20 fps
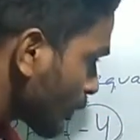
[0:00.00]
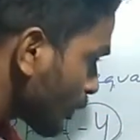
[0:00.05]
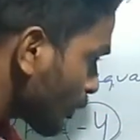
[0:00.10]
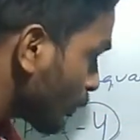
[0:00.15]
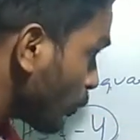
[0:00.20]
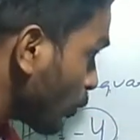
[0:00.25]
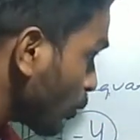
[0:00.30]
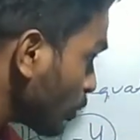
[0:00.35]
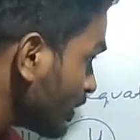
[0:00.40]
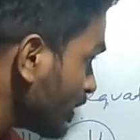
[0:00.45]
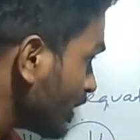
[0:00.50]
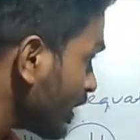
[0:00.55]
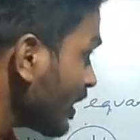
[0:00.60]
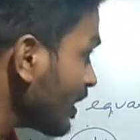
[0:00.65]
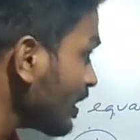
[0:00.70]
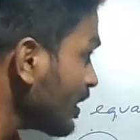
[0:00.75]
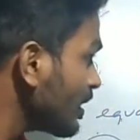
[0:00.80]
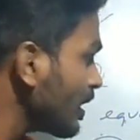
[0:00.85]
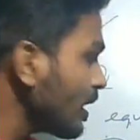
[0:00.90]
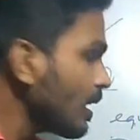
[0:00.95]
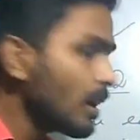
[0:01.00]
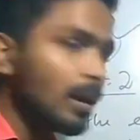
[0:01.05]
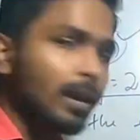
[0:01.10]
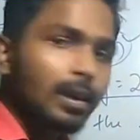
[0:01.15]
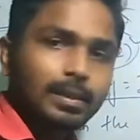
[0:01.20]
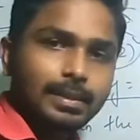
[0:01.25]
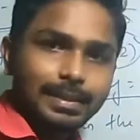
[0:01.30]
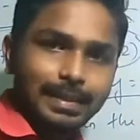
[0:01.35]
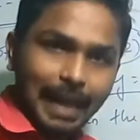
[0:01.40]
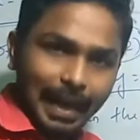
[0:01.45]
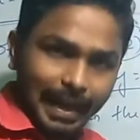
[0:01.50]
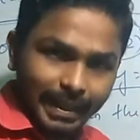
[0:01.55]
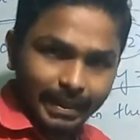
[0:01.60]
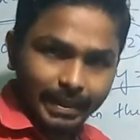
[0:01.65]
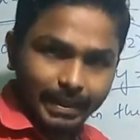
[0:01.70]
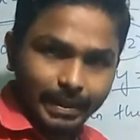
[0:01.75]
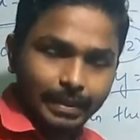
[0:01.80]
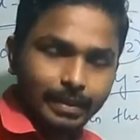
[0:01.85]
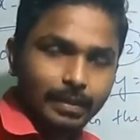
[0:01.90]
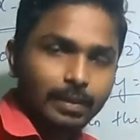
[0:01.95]
both the
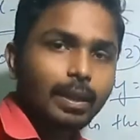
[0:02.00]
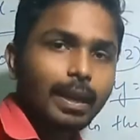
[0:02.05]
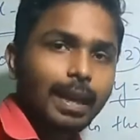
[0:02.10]
side,